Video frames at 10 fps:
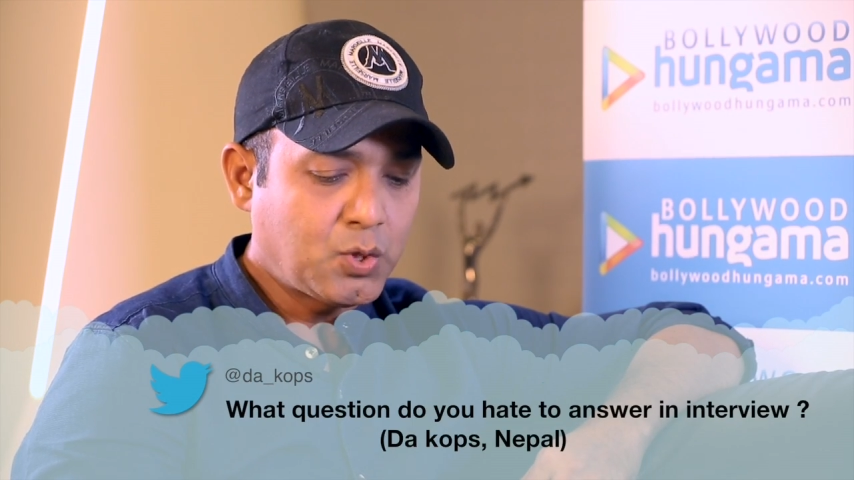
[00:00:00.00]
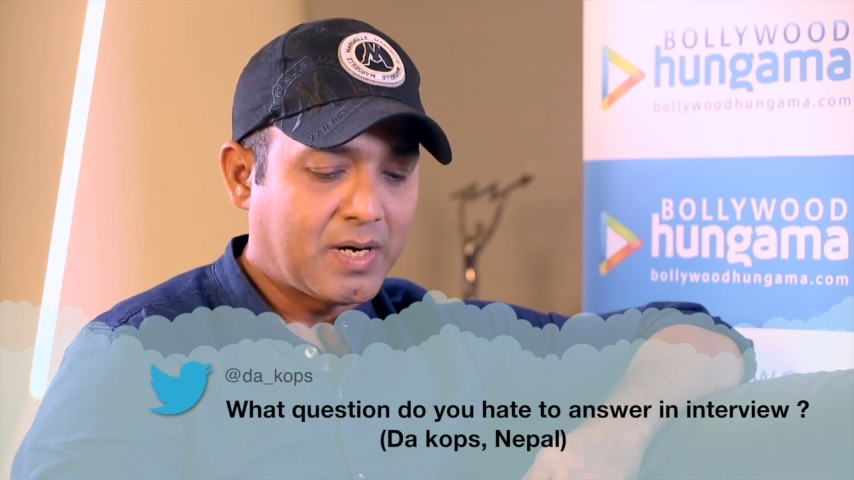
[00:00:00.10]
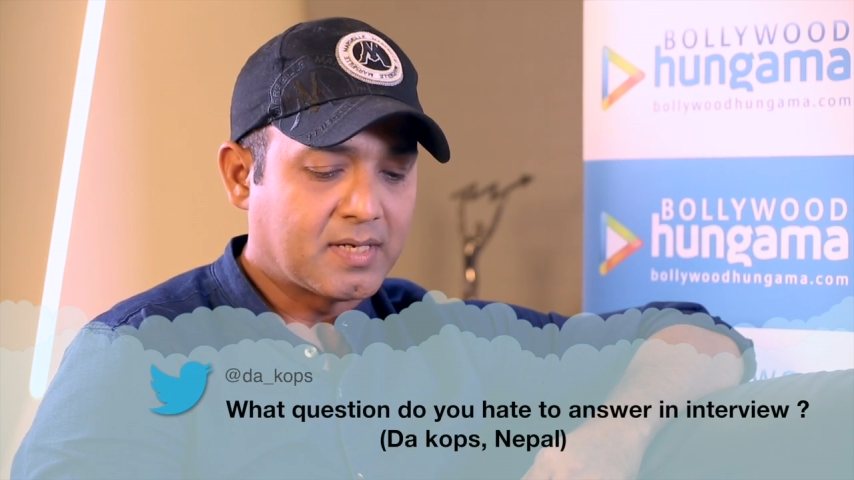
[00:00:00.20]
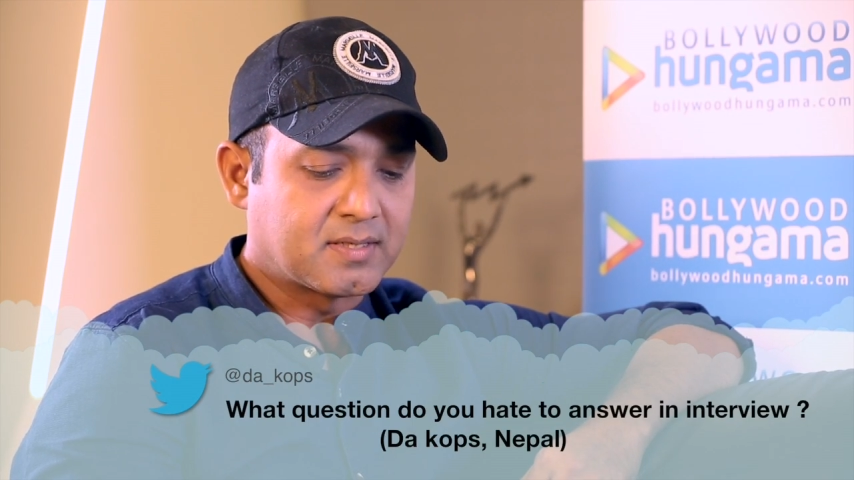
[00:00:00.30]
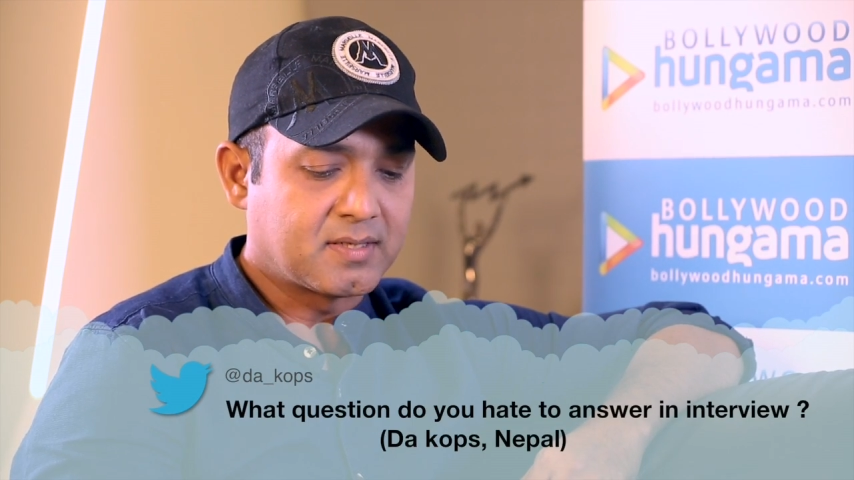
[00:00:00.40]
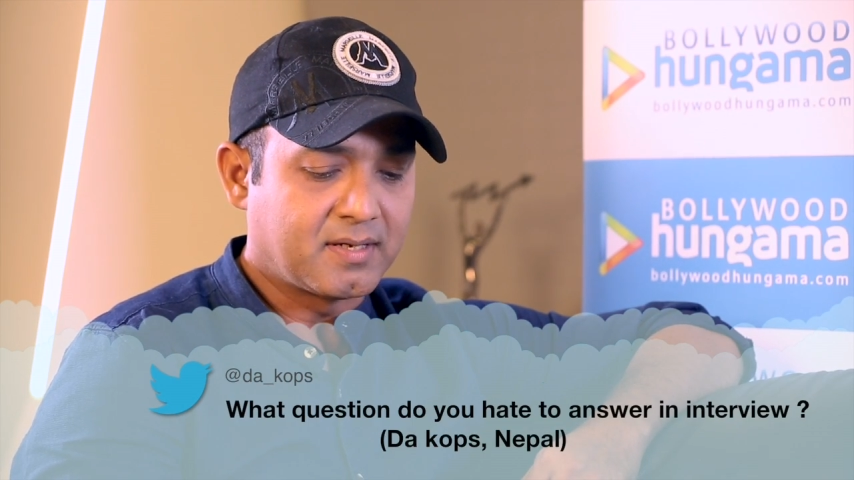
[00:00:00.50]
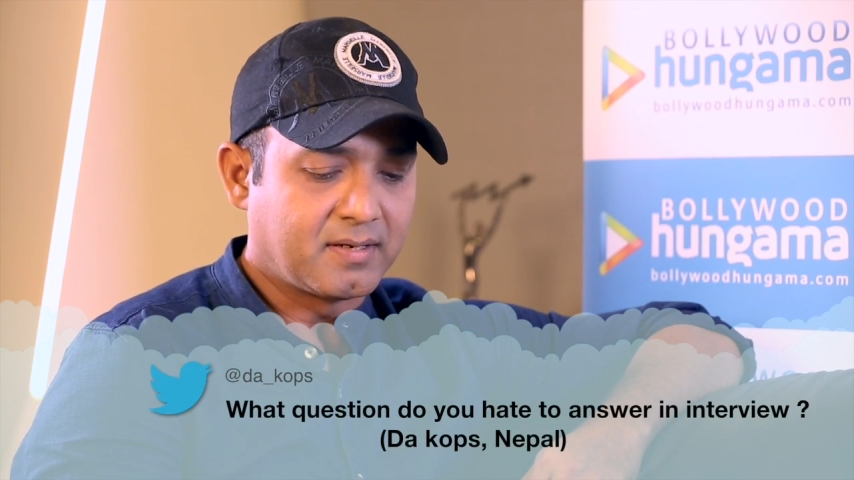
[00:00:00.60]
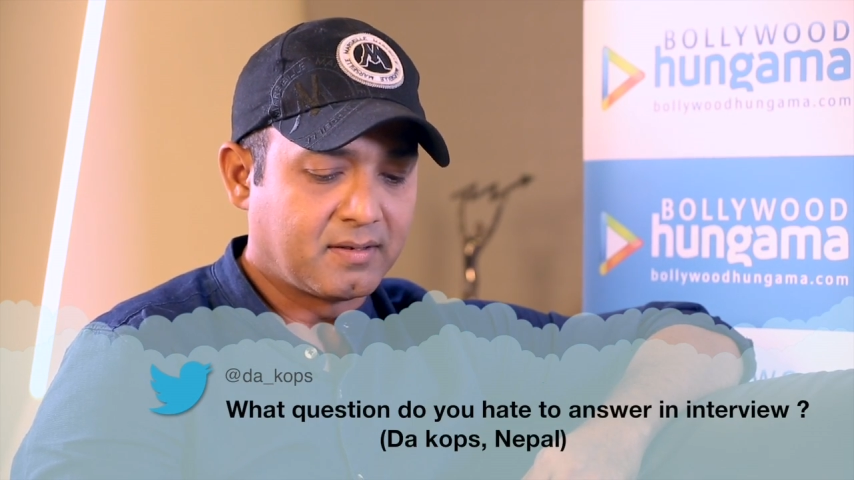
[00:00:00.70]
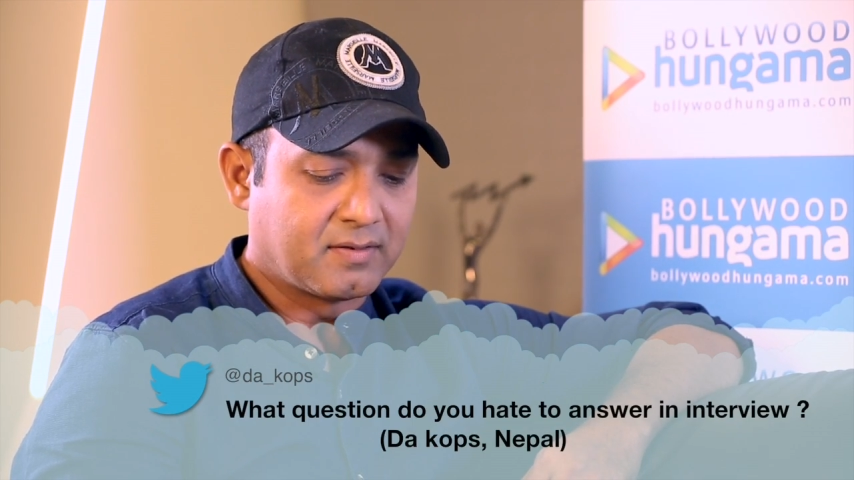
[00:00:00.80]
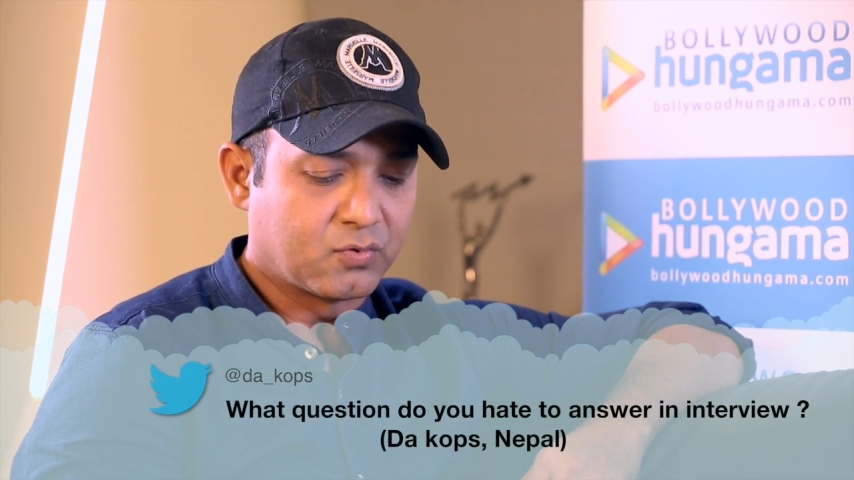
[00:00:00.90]
to answer in
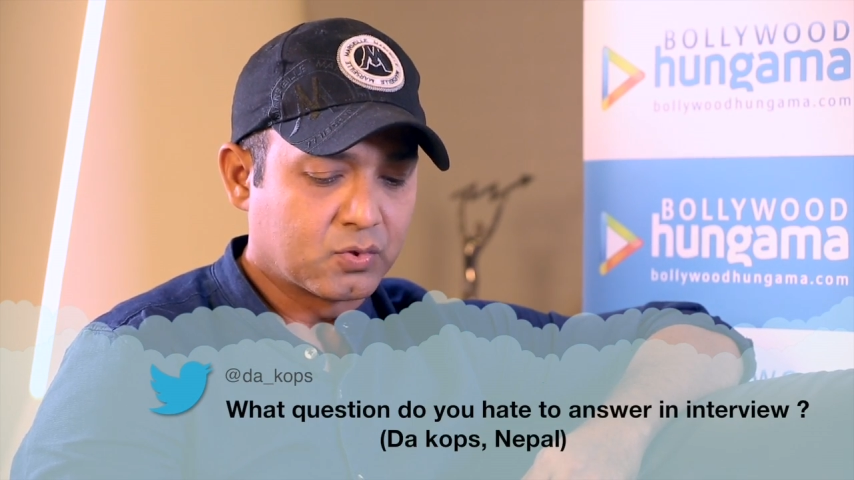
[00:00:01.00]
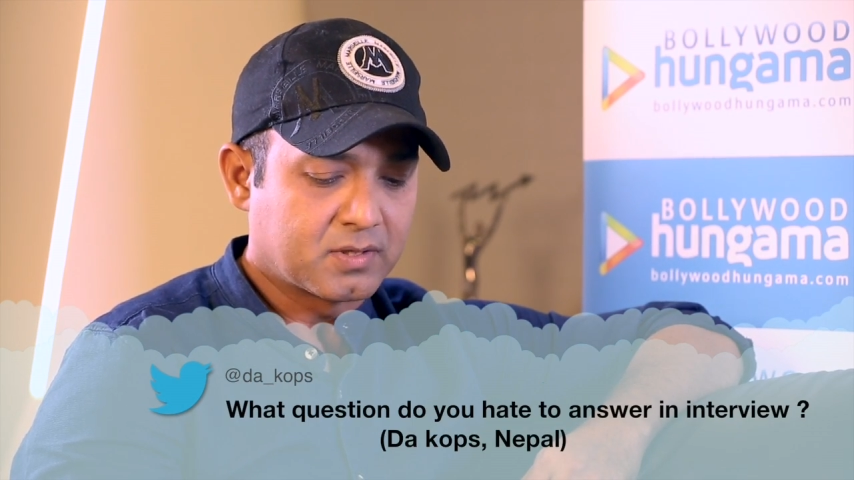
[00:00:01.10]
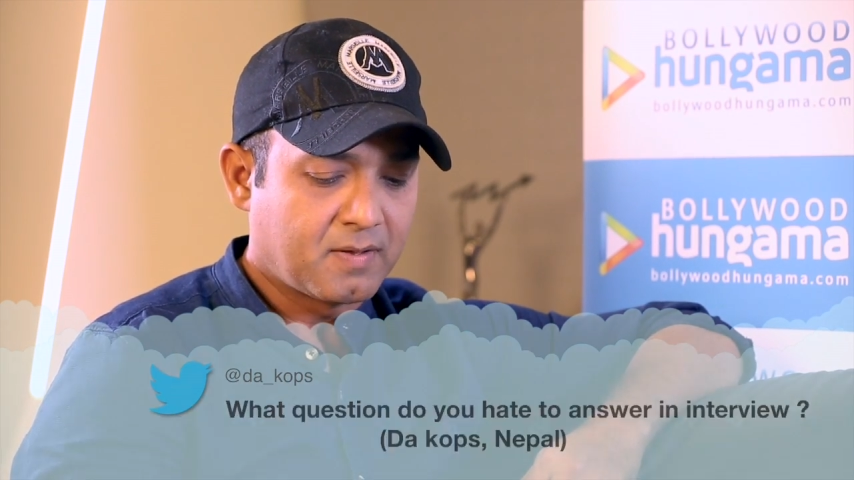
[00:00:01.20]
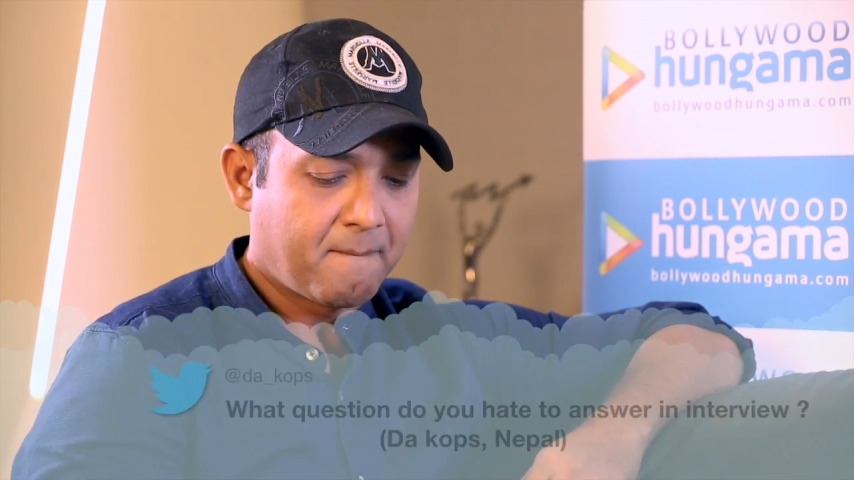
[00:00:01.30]
interviews?